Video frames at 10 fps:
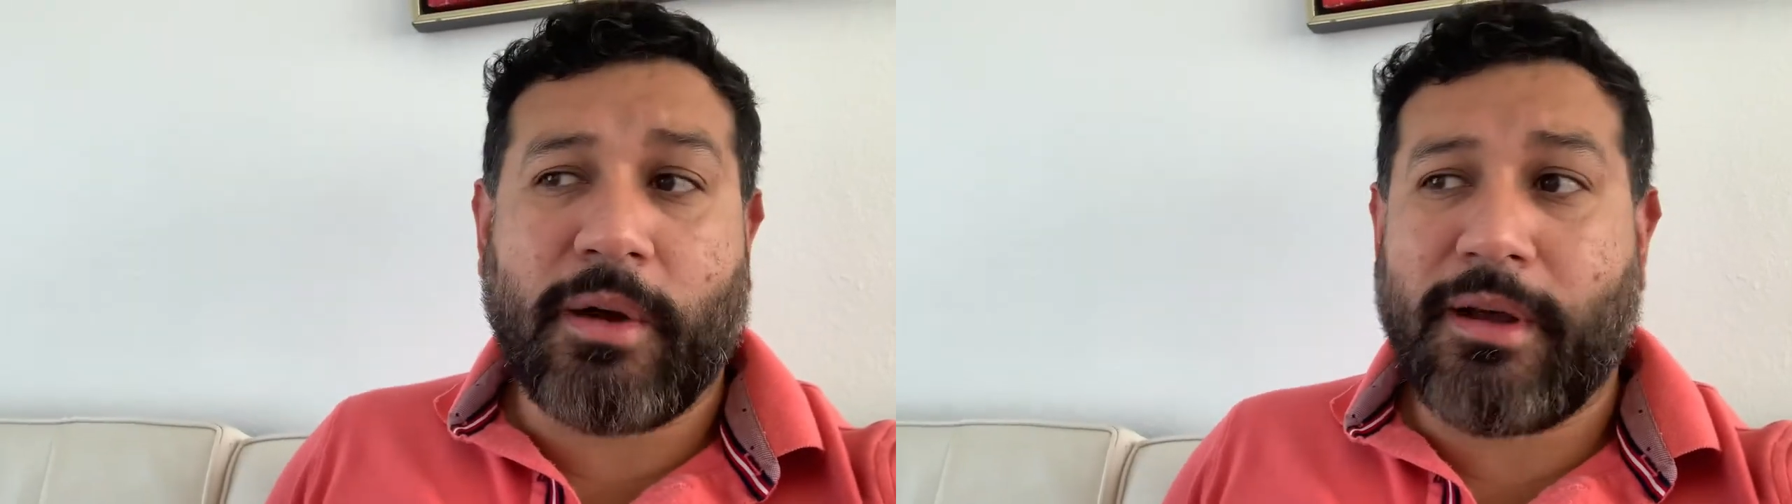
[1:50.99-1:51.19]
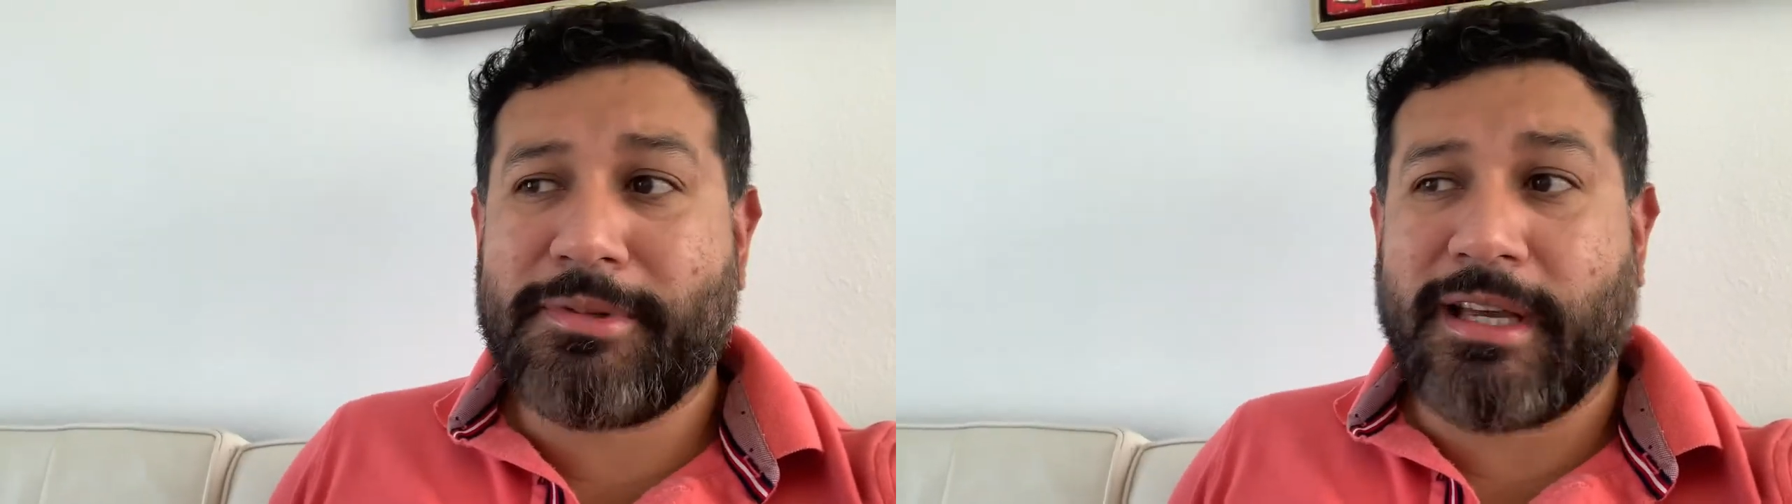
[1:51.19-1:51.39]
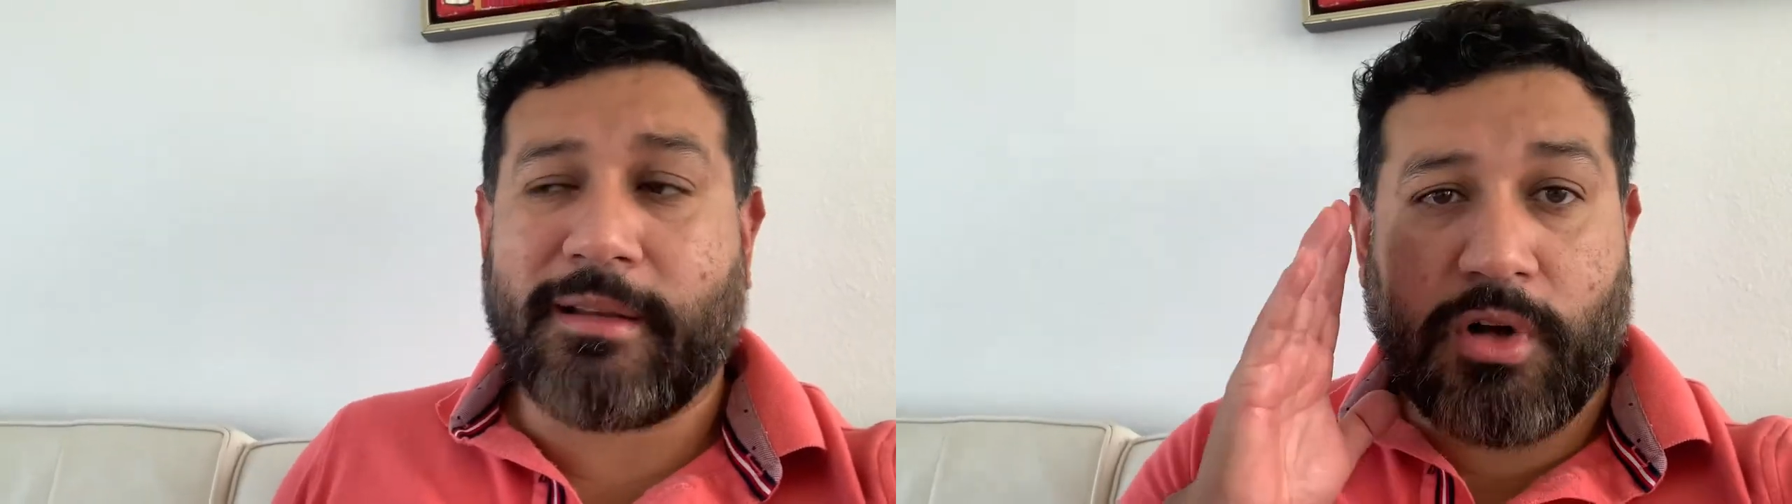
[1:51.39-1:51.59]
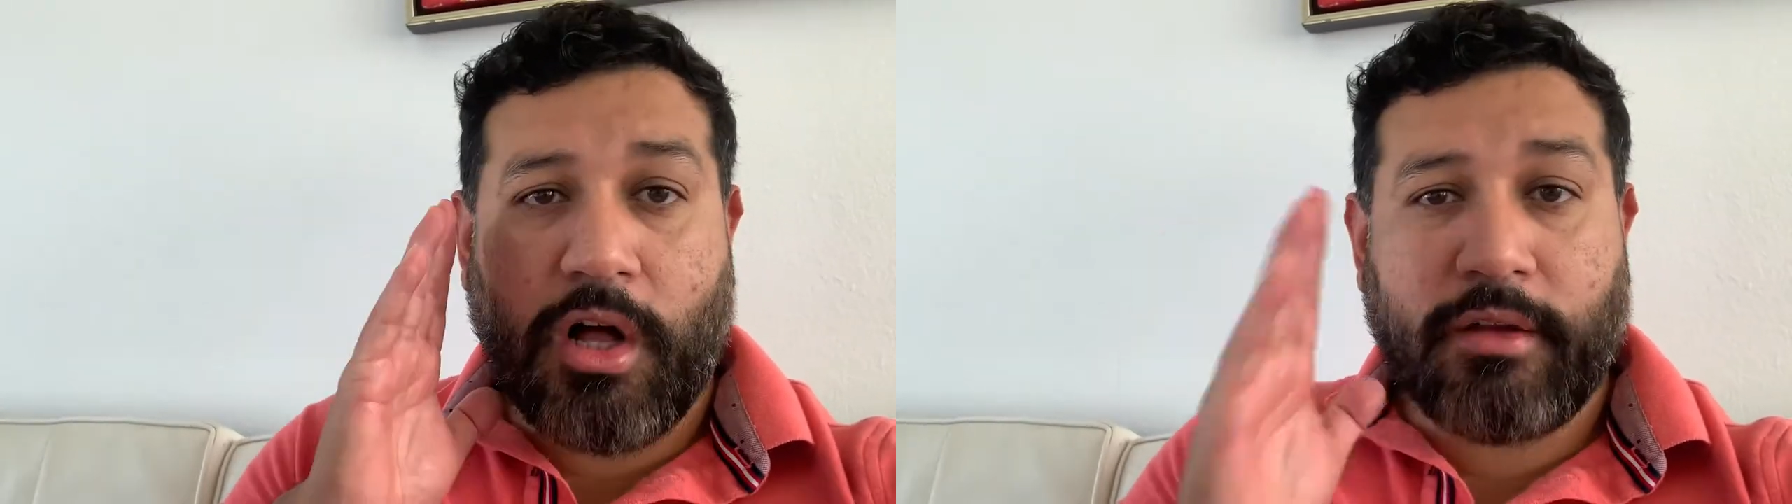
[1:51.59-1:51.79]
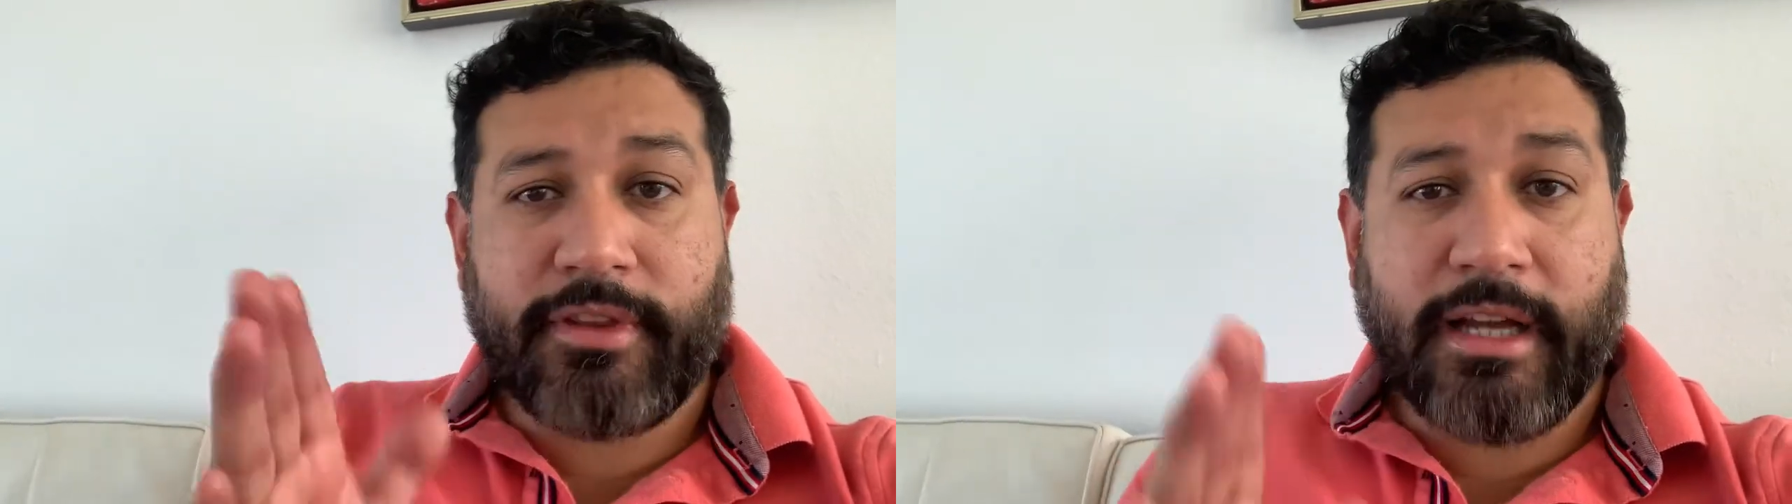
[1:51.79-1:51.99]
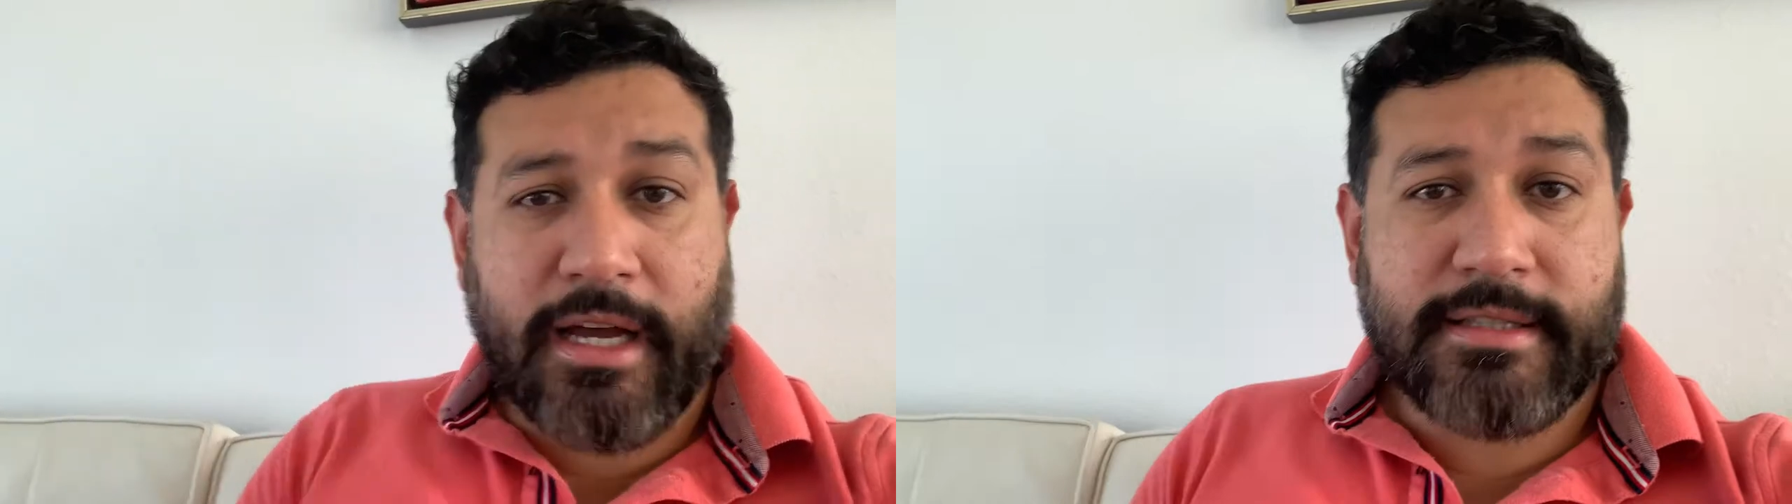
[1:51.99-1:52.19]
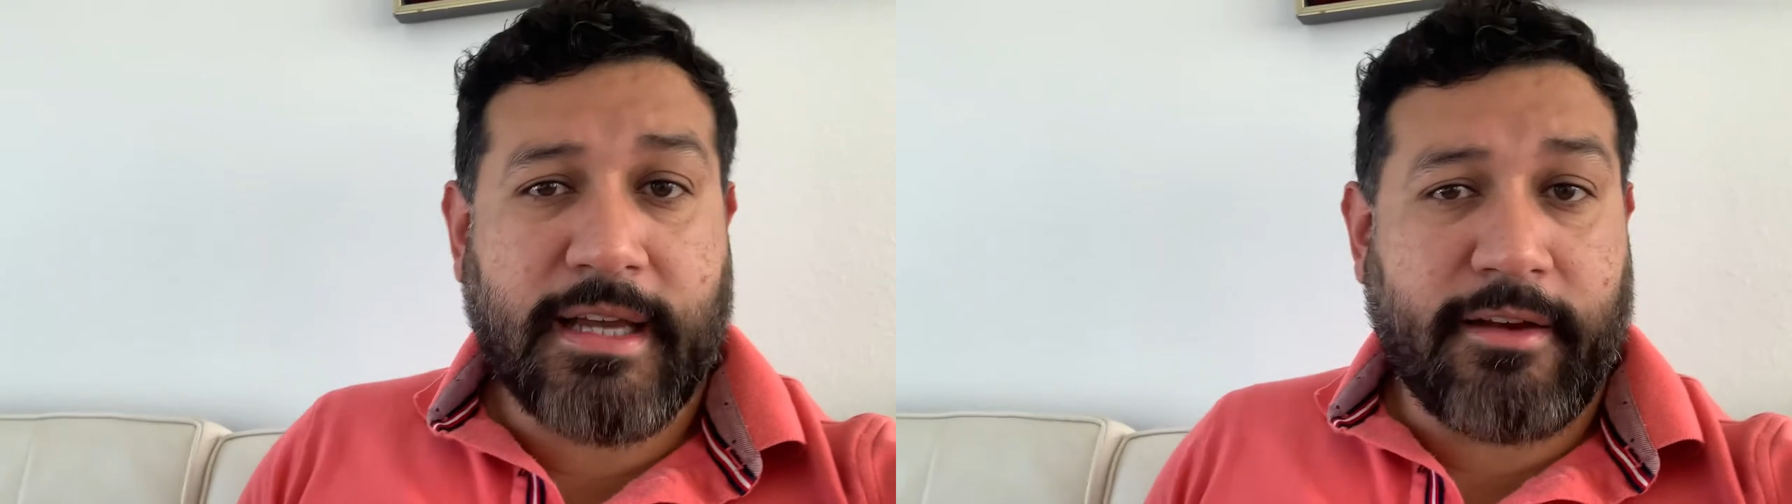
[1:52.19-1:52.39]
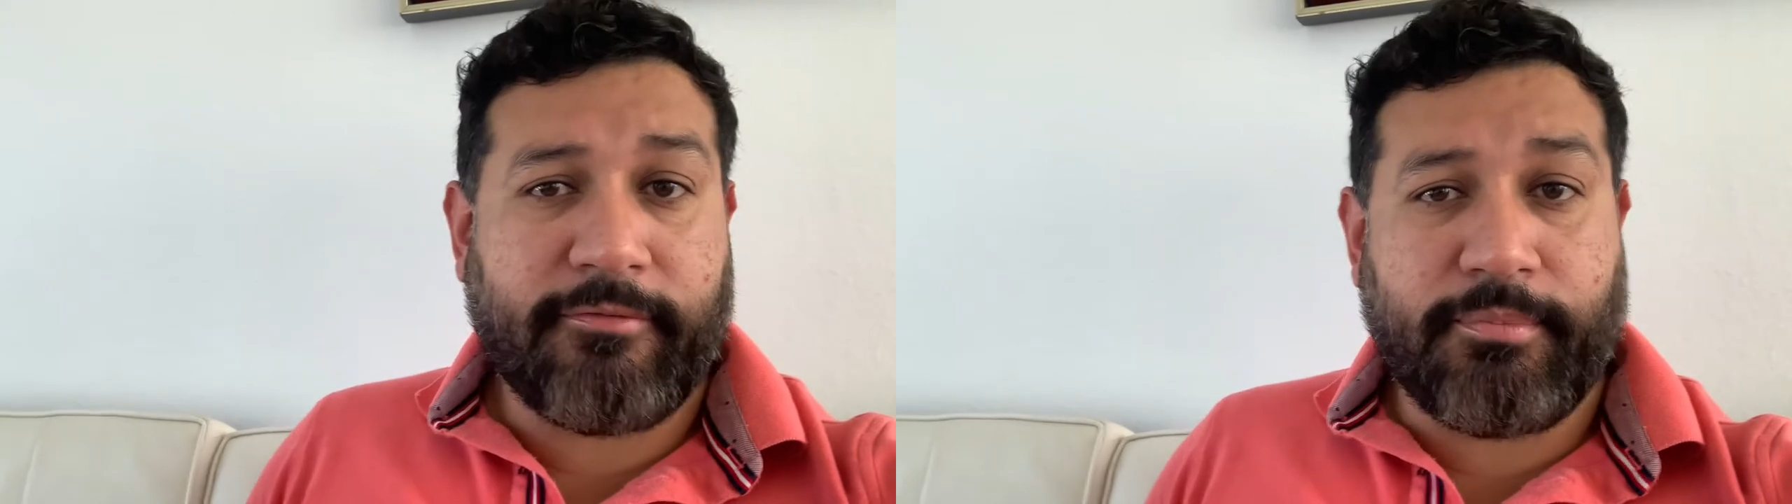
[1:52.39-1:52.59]
website. All of the guys that
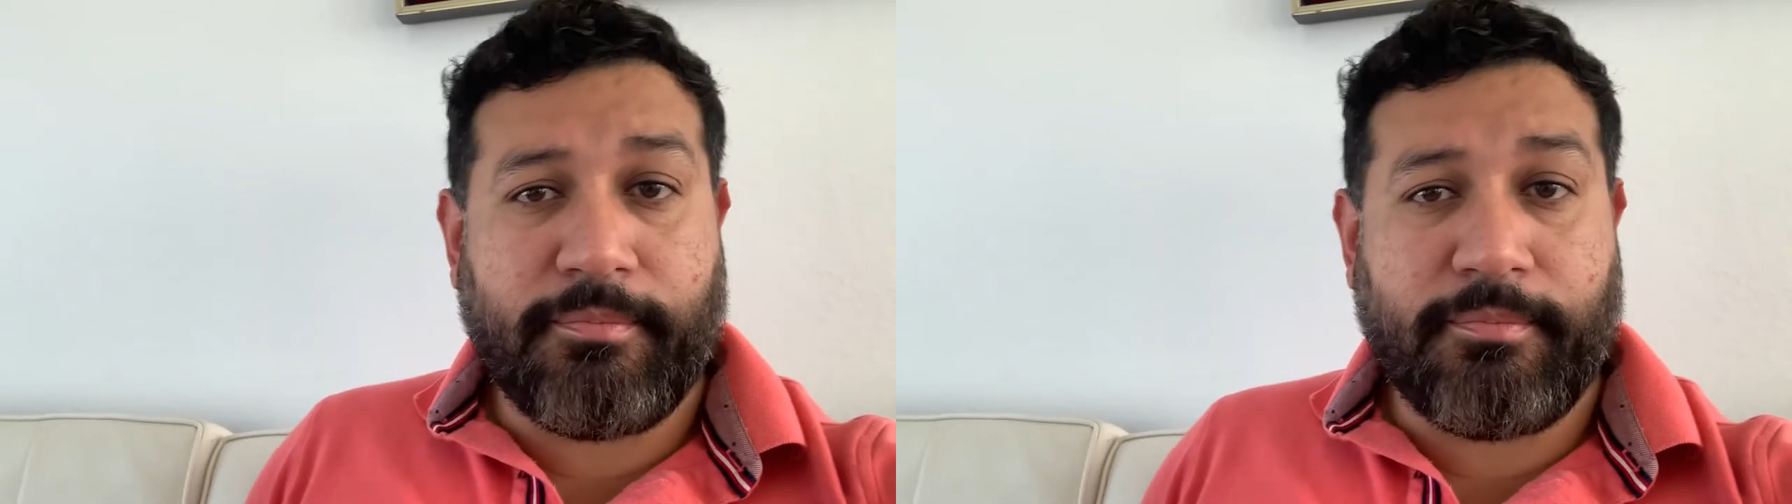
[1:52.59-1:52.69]
have